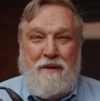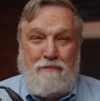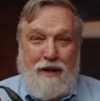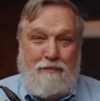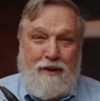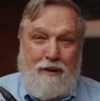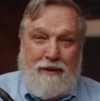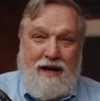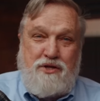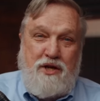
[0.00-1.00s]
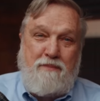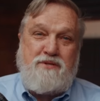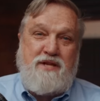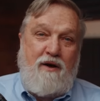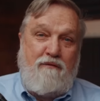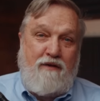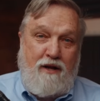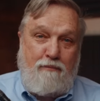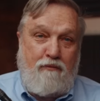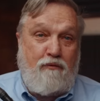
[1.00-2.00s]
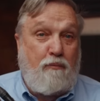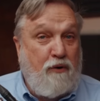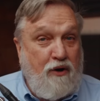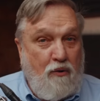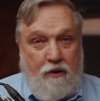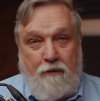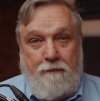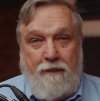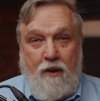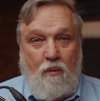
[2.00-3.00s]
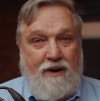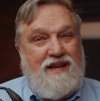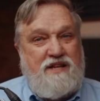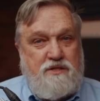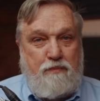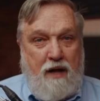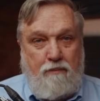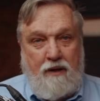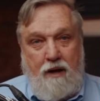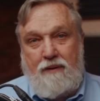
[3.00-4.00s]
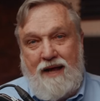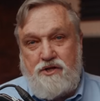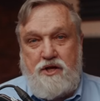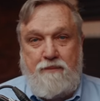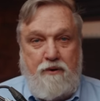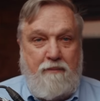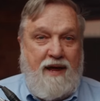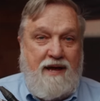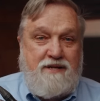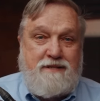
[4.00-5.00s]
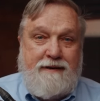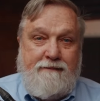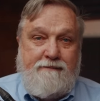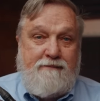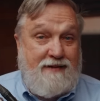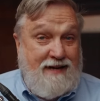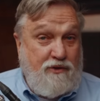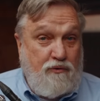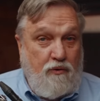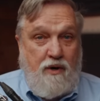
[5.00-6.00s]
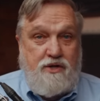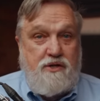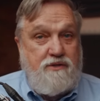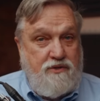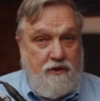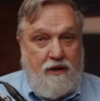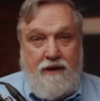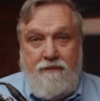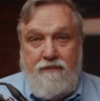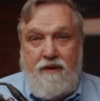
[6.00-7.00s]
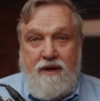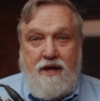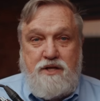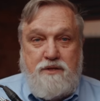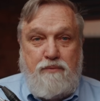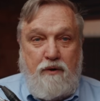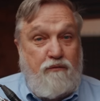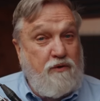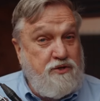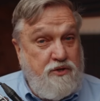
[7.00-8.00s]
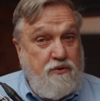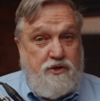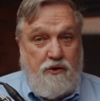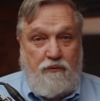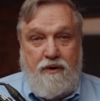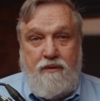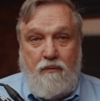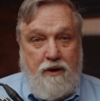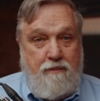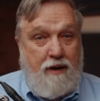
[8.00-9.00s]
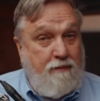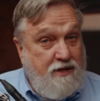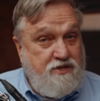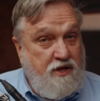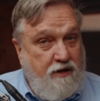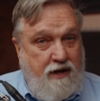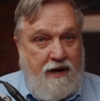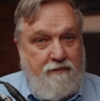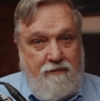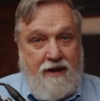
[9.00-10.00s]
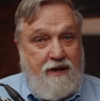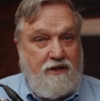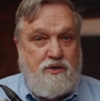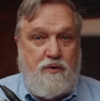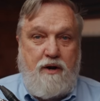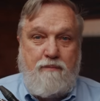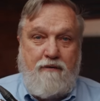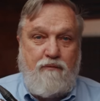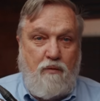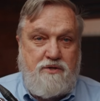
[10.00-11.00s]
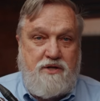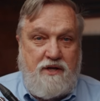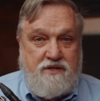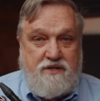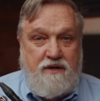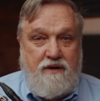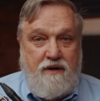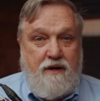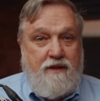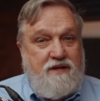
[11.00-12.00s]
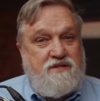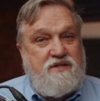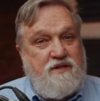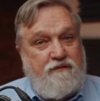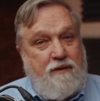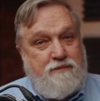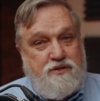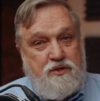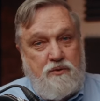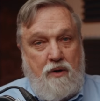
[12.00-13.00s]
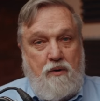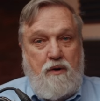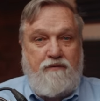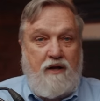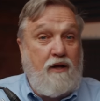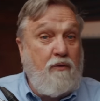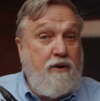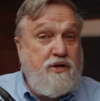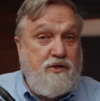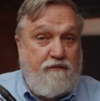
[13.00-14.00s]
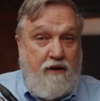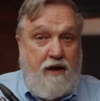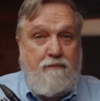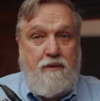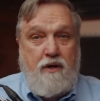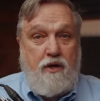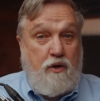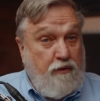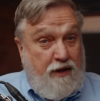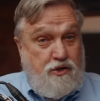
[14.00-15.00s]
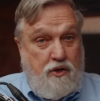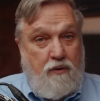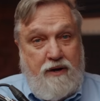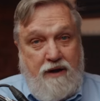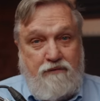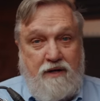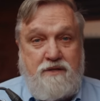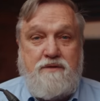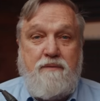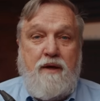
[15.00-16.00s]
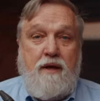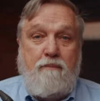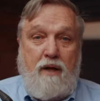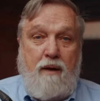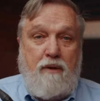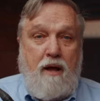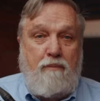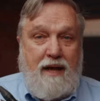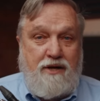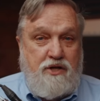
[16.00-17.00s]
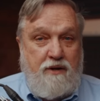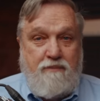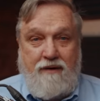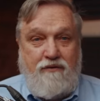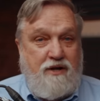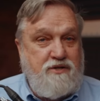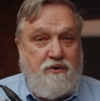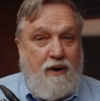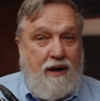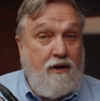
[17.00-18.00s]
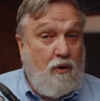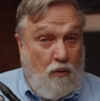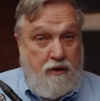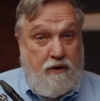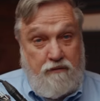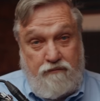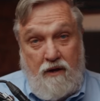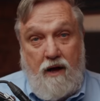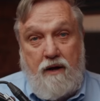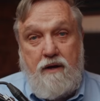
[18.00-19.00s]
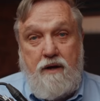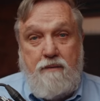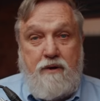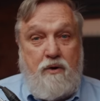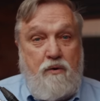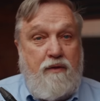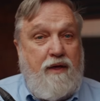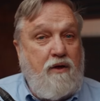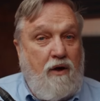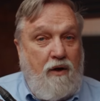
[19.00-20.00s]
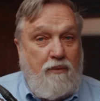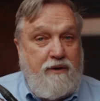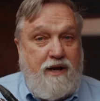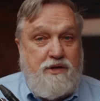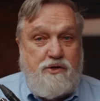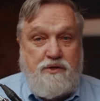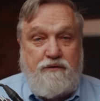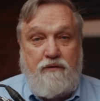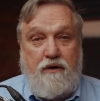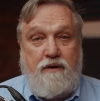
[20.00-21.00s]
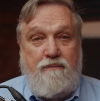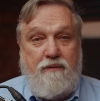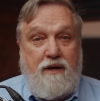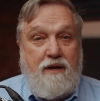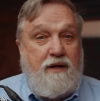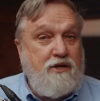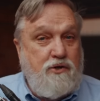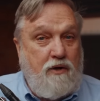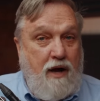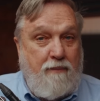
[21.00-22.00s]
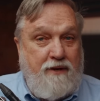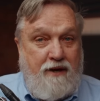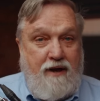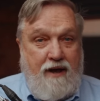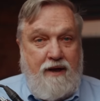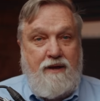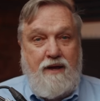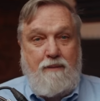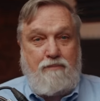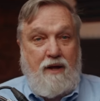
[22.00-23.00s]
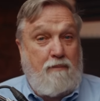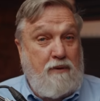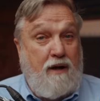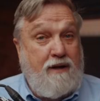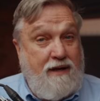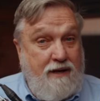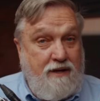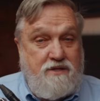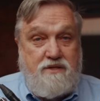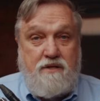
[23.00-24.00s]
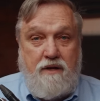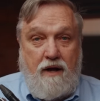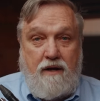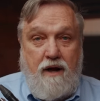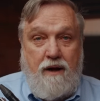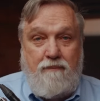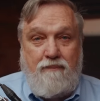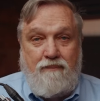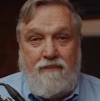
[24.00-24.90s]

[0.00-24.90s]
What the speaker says: Blah Blah Black Sheep is now available for pre-order. What is Blah Blah Black Sheep, you may ask? A natural question, certainly. It is a book for astute children, written by my son Nate, and illustrated by Forrest Dickinson. This is the famous duo of Hello Ninja fame. You know that show on Netflix? Blah Blah Black Sheep never does it right, according to the flock, but who do they call when danger's afoot? Get your copy today at blahblahkids.com.